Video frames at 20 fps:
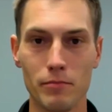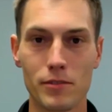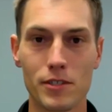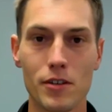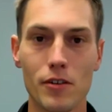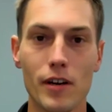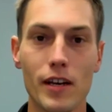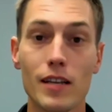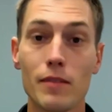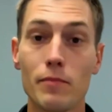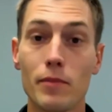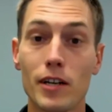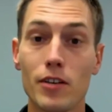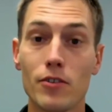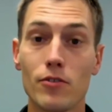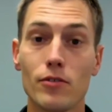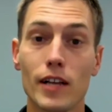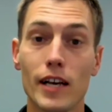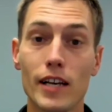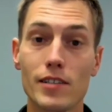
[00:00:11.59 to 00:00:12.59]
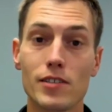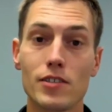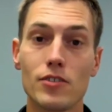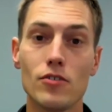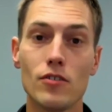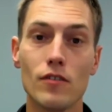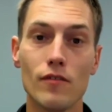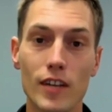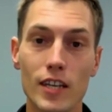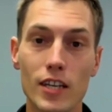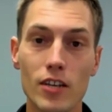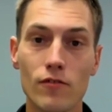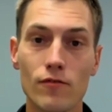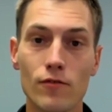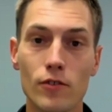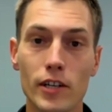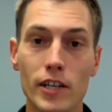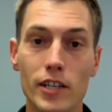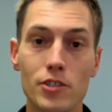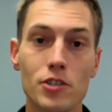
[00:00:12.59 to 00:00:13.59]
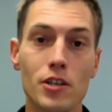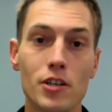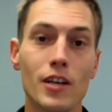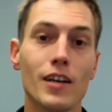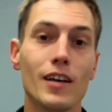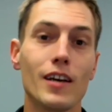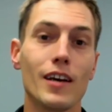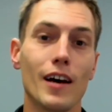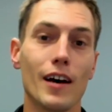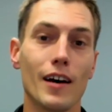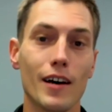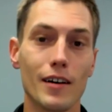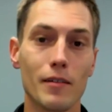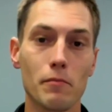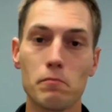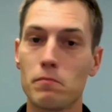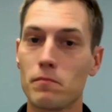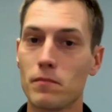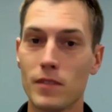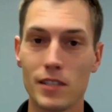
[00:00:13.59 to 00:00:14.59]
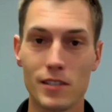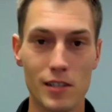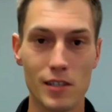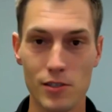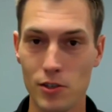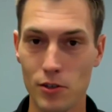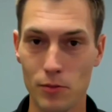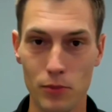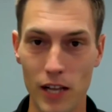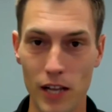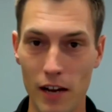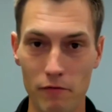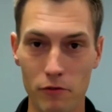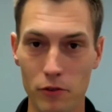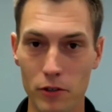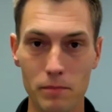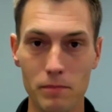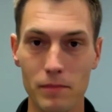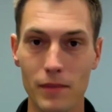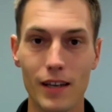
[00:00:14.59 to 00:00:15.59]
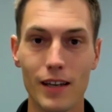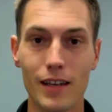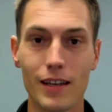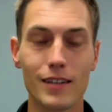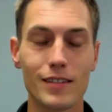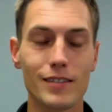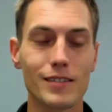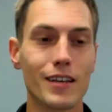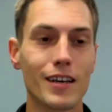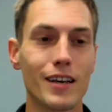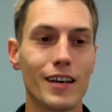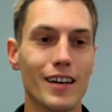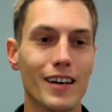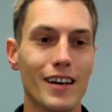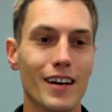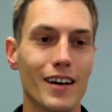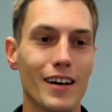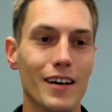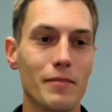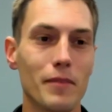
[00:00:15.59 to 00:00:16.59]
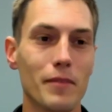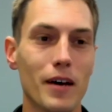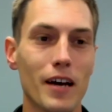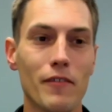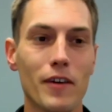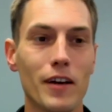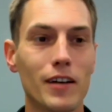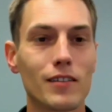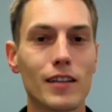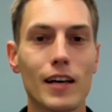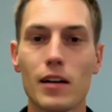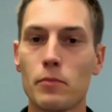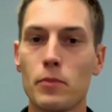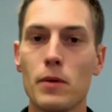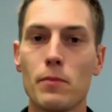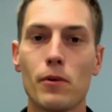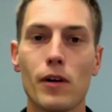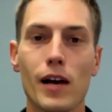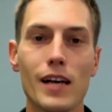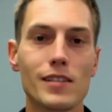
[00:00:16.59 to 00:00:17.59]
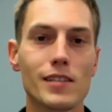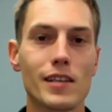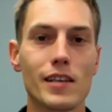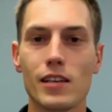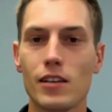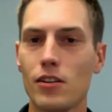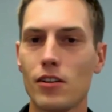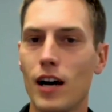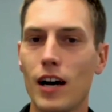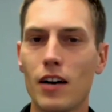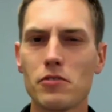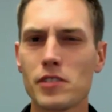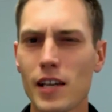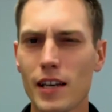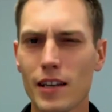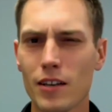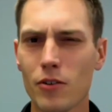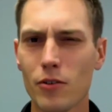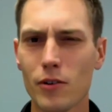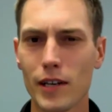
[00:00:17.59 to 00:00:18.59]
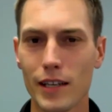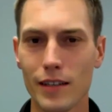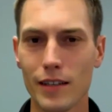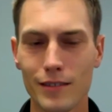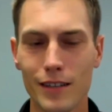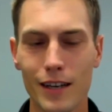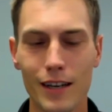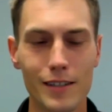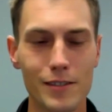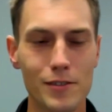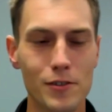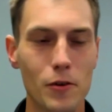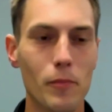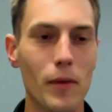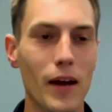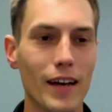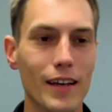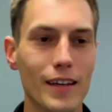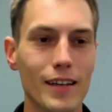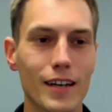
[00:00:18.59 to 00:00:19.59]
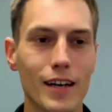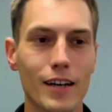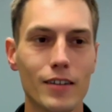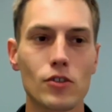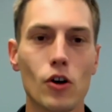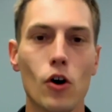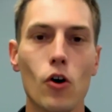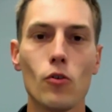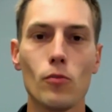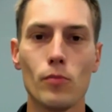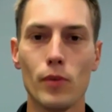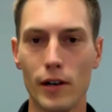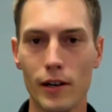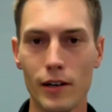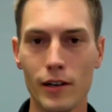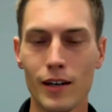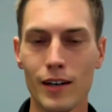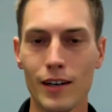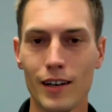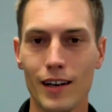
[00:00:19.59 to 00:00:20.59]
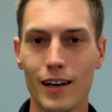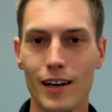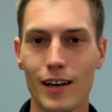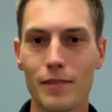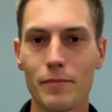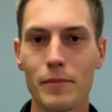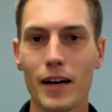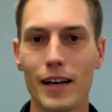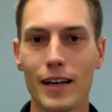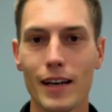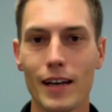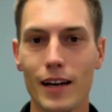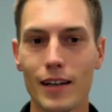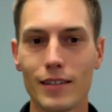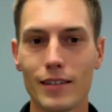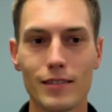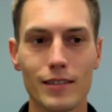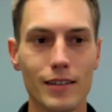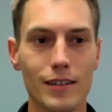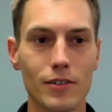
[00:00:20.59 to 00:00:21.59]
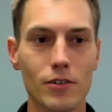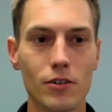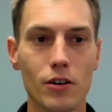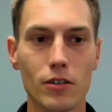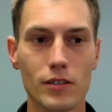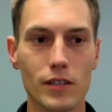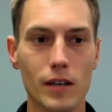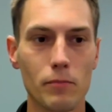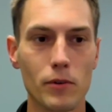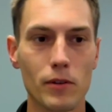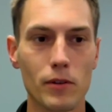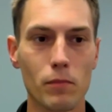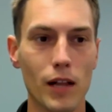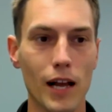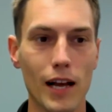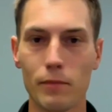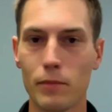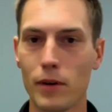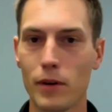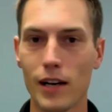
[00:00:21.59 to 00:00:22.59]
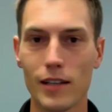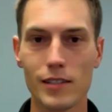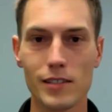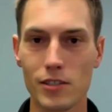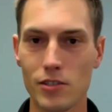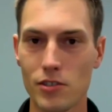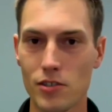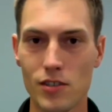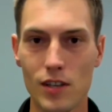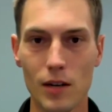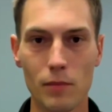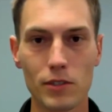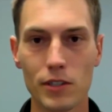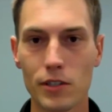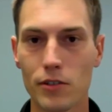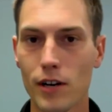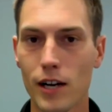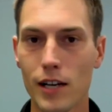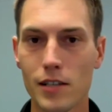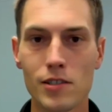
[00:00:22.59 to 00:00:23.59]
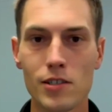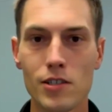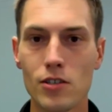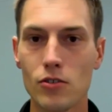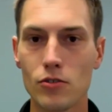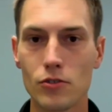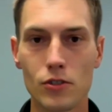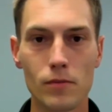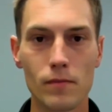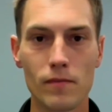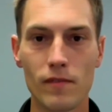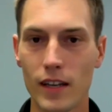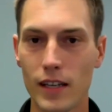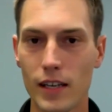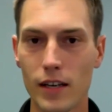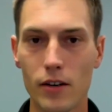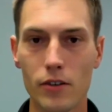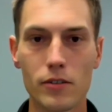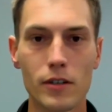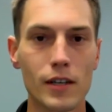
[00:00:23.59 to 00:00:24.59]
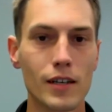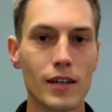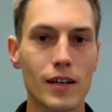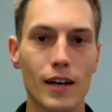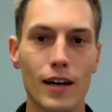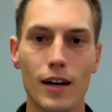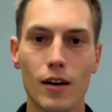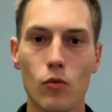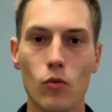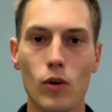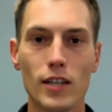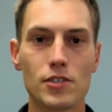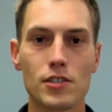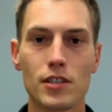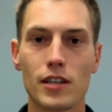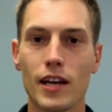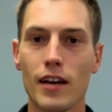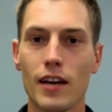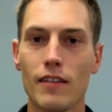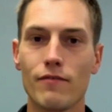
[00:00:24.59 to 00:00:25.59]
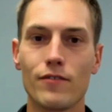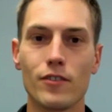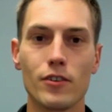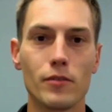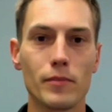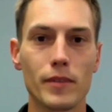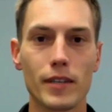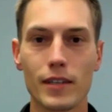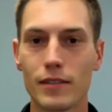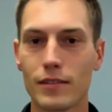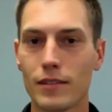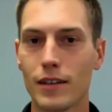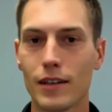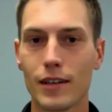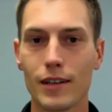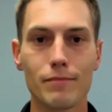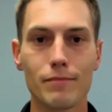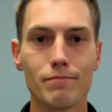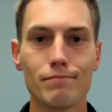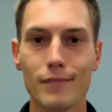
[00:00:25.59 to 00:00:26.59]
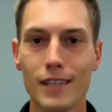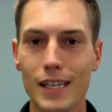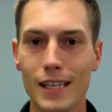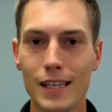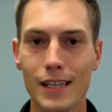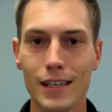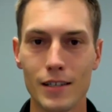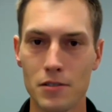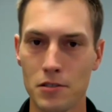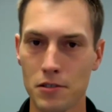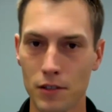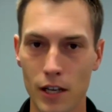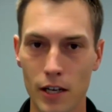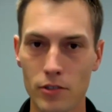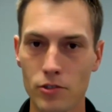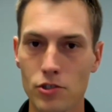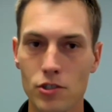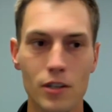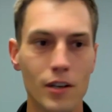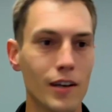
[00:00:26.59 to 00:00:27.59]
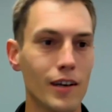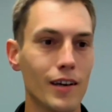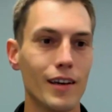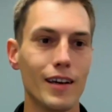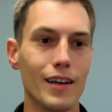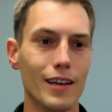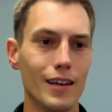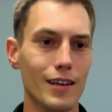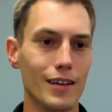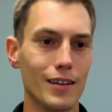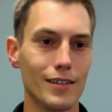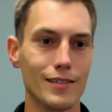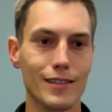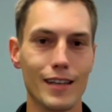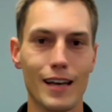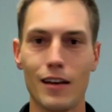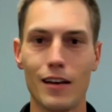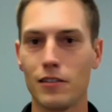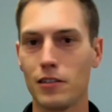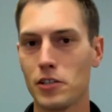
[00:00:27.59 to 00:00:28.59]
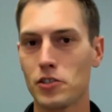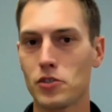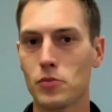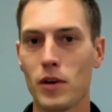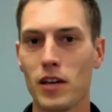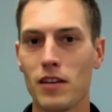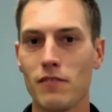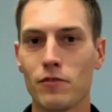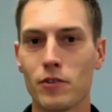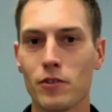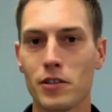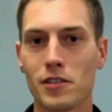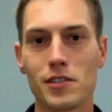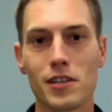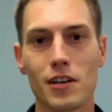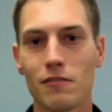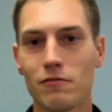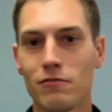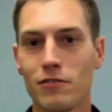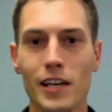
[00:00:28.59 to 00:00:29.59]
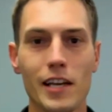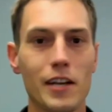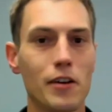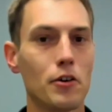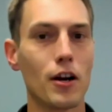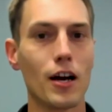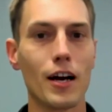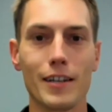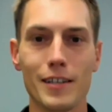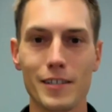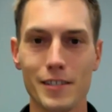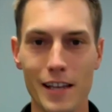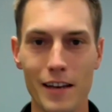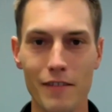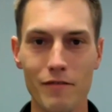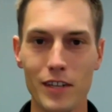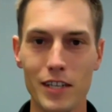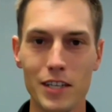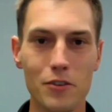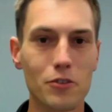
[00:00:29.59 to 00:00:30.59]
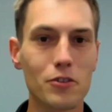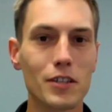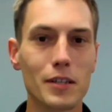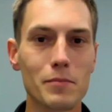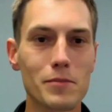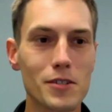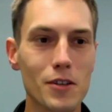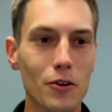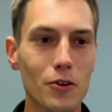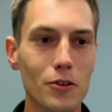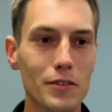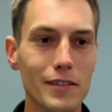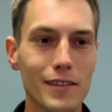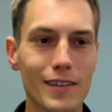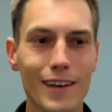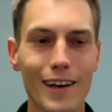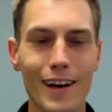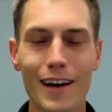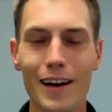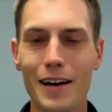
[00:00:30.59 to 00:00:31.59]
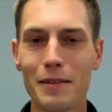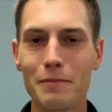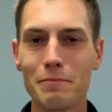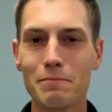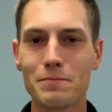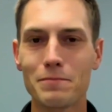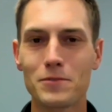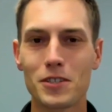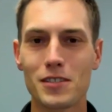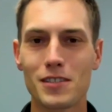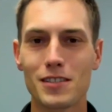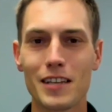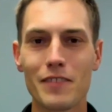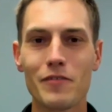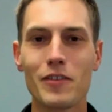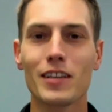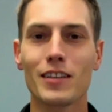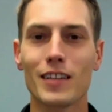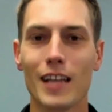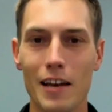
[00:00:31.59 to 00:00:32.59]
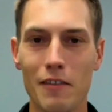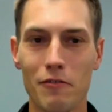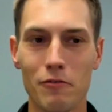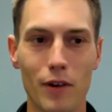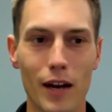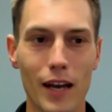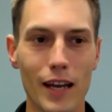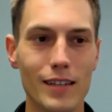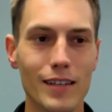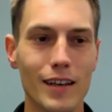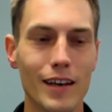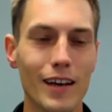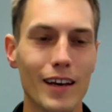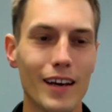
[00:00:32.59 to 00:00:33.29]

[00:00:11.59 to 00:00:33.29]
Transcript: So anybody who likes to do video footage, this is your platform. And I've had a lot of people asking, how's that going? So back in October, I got hooked up with BlackBox. I just stumbled across a YouTube video, watched a guy filming, eating his lunch, and that lunch paid for itself. Later on, as that video clip sold, just living life, right?